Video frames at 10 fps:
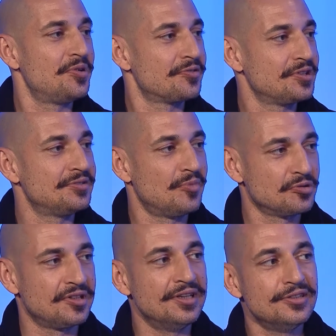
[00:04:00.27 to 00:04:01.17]
period,
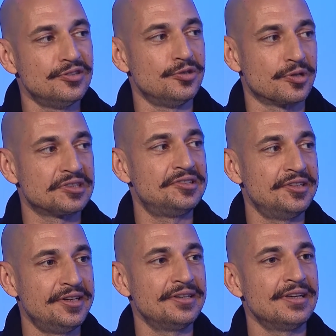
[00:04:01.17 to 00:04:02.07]
mostly in New York
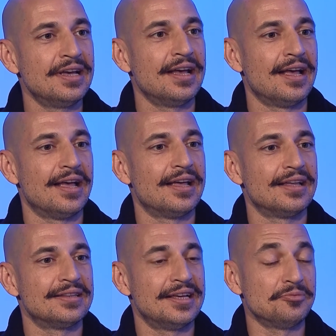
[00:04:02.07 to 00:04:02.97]
City.
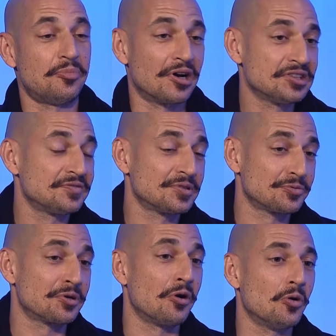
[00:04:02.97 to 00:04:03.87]
And then parts of it
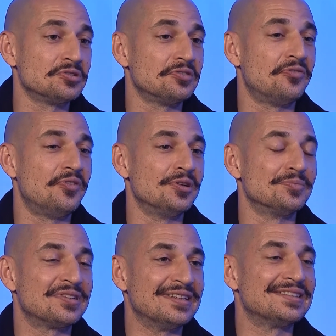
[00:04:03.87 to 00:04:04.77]
were also
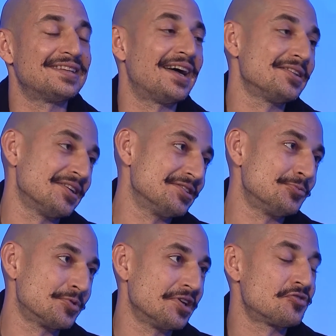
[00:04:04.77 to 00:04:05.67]
filmed in Thailand,
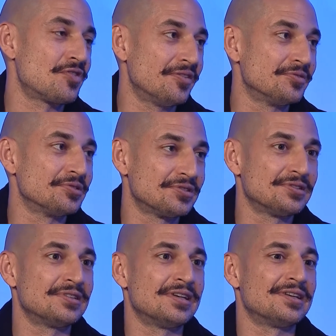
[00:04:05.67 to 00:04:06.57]
where I traveled
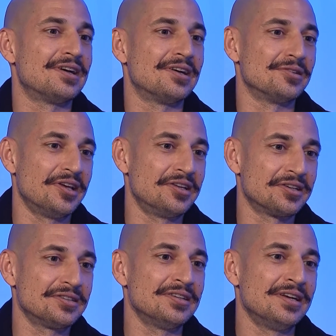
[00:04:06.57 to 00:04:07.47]

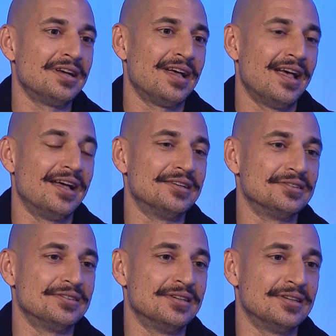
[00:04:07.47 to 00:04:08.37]
later.
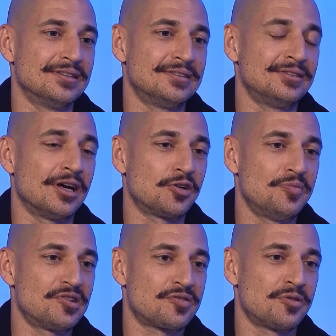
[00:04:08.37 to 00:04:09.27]
And the
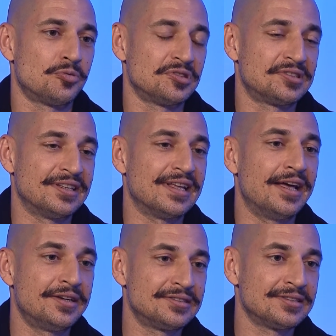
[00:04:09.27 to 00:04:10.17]
documentary was then
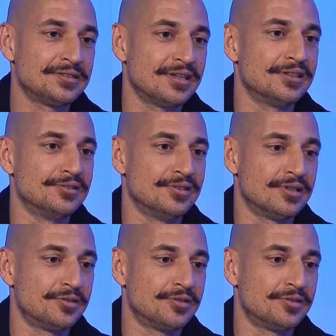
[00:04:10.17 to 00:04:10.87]
edited and